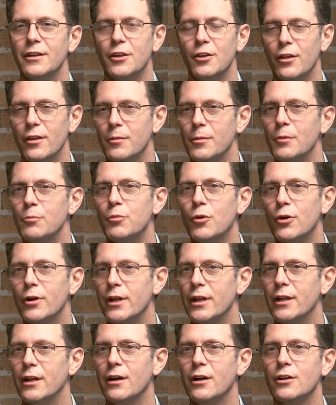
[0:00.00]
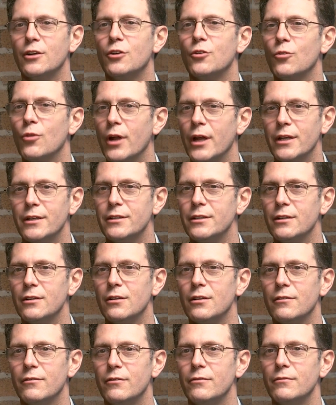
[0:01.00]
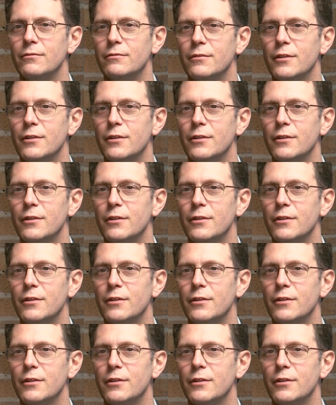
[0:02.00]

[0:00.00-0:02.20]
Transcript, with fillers: you know, they've been putting in a great deal of